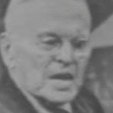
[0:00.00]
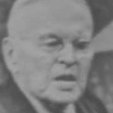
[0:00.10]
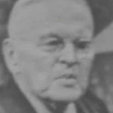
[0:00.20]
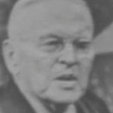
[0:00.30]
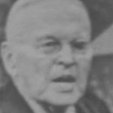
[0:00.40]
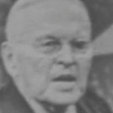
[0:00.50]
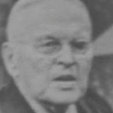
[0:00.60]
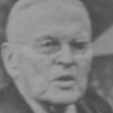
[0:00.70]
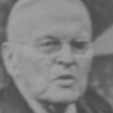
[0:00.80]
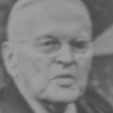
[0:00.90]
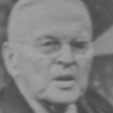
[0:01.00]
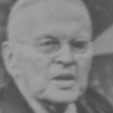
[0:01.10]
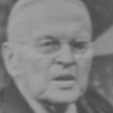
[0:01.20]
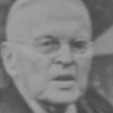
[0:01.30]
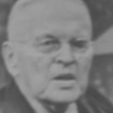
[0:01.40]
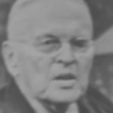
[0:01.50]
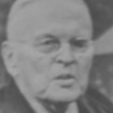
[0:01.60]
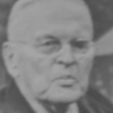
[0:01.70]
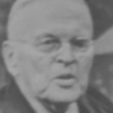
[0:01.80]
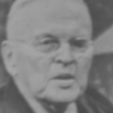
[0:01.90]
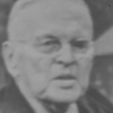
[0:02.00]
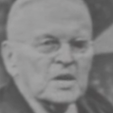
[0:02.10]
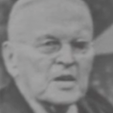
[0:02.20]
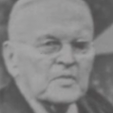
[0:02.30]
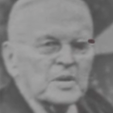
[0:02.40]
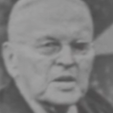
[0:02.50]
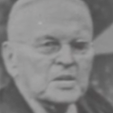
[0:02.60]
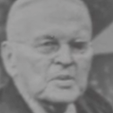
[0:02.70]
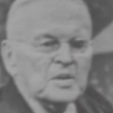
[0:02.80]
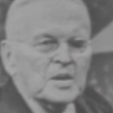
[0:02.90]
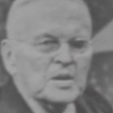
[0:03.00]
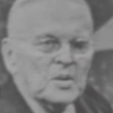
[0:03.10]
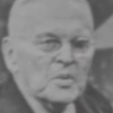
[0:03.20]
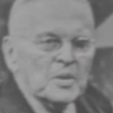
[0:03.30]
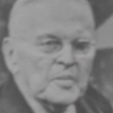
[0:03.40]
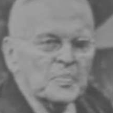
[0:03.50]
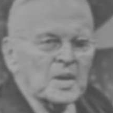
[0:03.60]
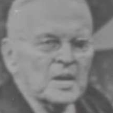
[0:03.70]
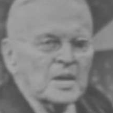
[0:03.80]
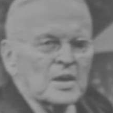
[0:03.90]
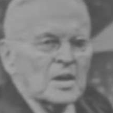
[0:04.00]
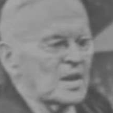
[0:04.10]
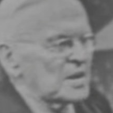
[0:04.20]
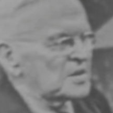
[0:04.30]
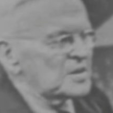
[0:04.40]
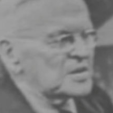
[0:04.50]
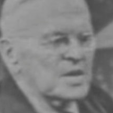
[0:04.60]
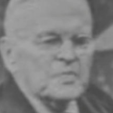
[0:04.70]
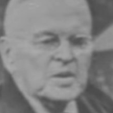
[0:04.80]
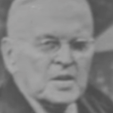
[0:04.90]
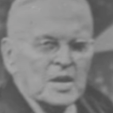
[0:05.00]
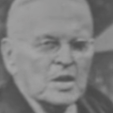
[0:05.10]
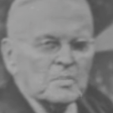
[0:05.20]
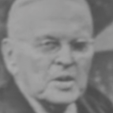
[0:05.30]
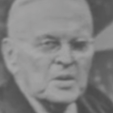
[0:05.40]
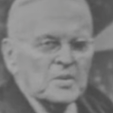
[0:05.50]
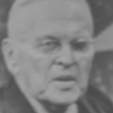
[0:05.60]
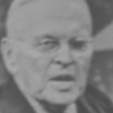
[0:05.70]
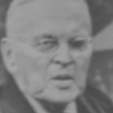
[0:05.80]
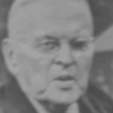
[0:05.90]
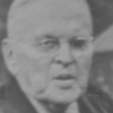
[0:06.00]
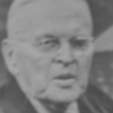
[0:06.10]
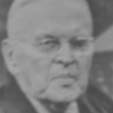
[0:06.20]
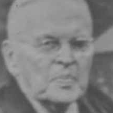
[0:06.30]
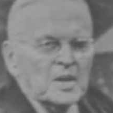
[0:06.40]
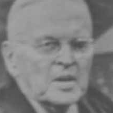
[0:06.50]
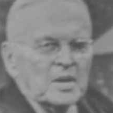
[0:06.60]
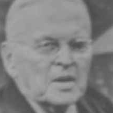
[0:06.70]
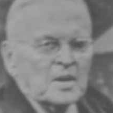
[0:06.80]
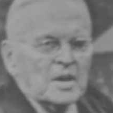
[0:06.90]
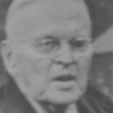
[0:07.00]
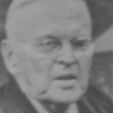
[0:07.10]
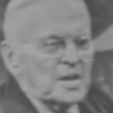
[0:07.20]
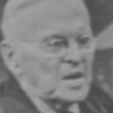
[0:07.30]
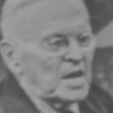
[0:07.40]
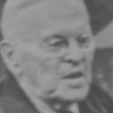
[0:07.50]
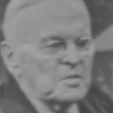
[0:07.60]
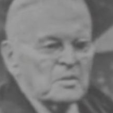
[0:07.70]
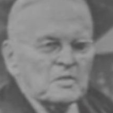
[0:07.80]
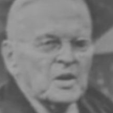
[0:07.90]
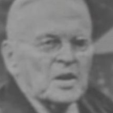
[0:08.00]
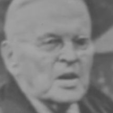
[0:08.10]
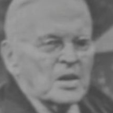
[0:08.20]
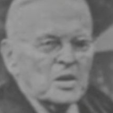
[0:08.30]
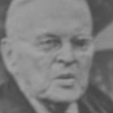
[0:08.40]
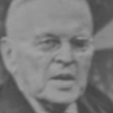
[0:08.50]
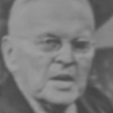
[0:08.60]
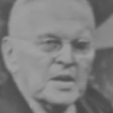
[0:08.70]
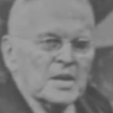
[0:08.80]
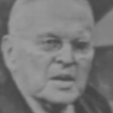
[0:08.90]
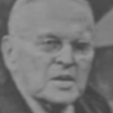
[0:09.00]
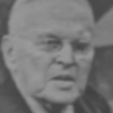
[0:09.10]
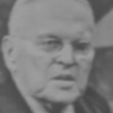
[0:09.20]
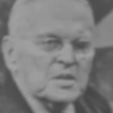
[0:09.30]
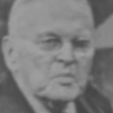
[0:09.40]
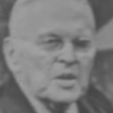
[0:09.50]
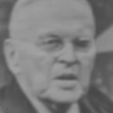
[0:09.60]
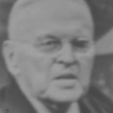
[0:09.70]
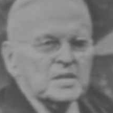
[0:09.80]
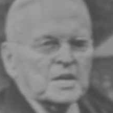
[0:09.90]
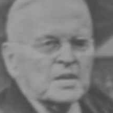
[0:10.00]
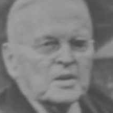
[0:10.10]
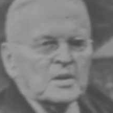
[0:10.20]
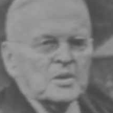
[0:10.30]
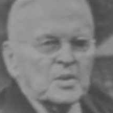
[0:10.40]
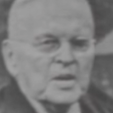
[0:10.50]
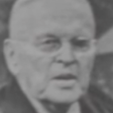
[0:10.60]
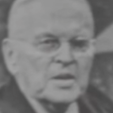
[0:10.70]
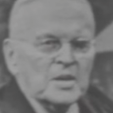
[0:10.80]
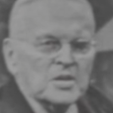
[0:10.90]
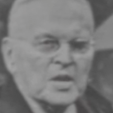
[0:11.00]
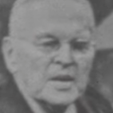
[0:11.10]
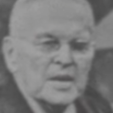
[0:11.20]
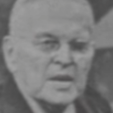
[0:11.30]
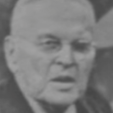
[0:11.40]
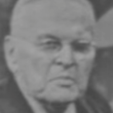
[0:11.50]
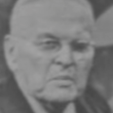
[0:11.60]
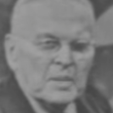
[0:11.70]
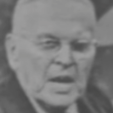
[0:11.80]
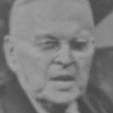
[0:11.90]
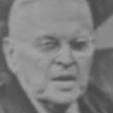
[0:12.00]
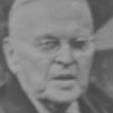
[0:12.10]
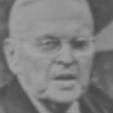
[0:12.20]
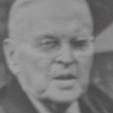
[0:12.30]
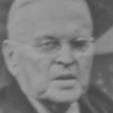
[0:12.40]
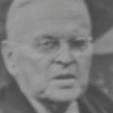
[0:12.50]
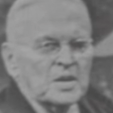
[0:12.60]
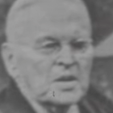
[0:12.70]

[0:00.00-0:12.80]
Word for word: Iowa and over in uh, the borders of Minnesota and Dakota uh, suffered terribly during that winter. Uh, they came to be very hungry Indians, and somebody has said that hungry Indians are likely to be bad Indians.